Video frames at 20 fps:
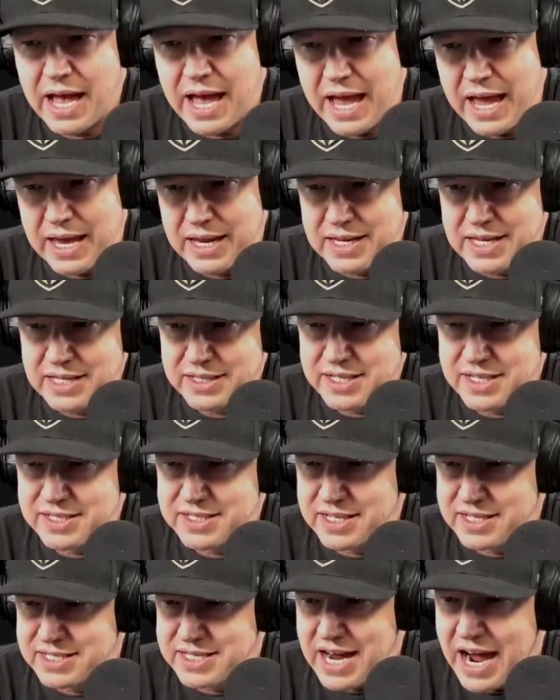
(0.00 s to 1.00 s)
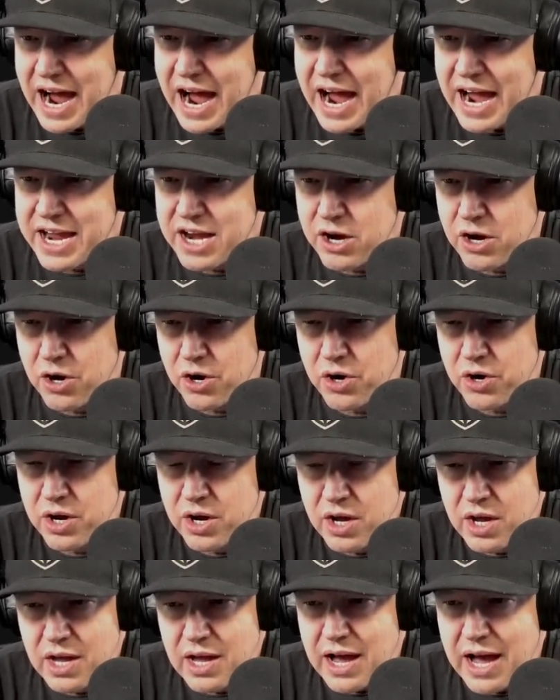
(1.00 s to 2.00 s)
and get this entire
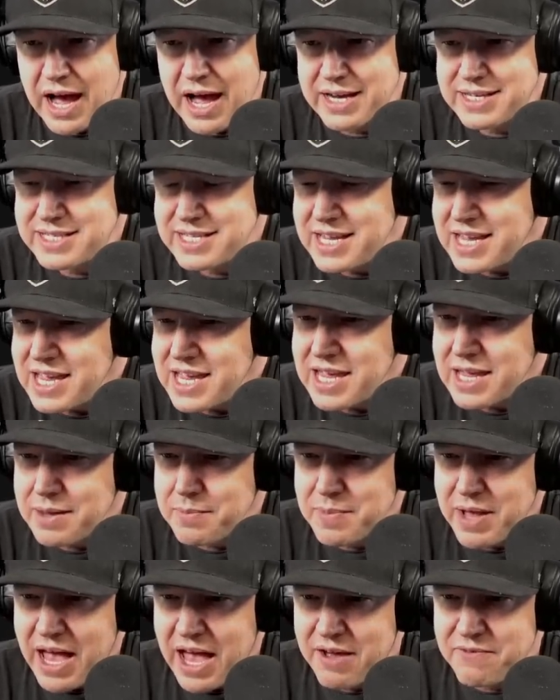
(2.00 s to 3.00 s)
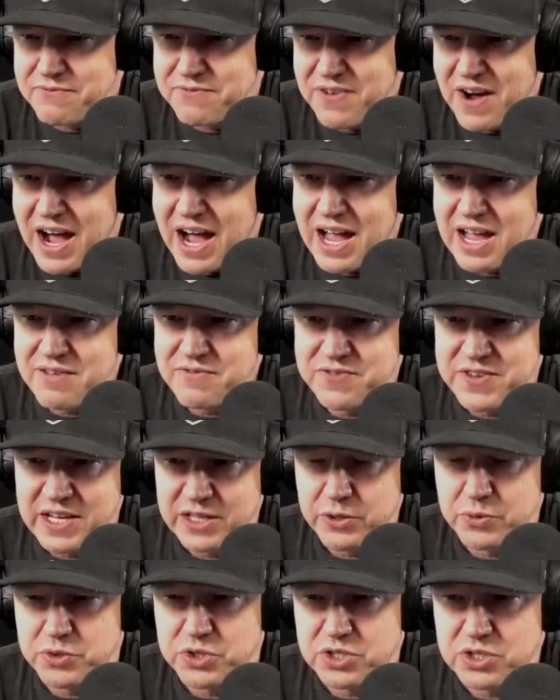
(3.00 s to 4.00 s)
a team at five
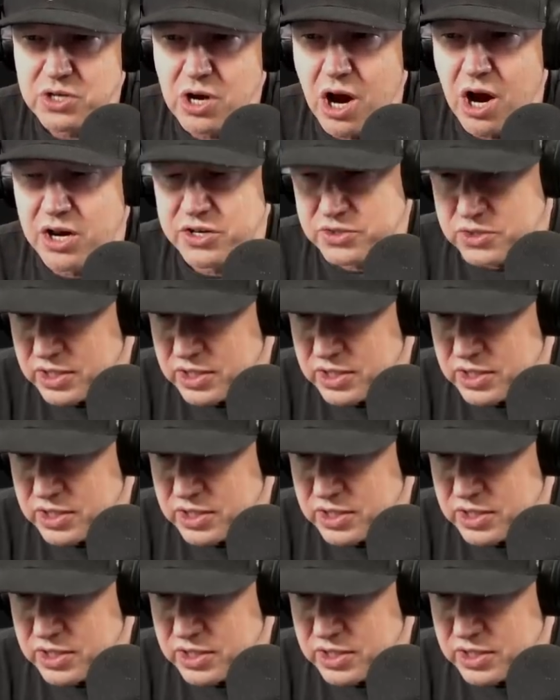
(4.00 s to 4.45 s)
yellow stars.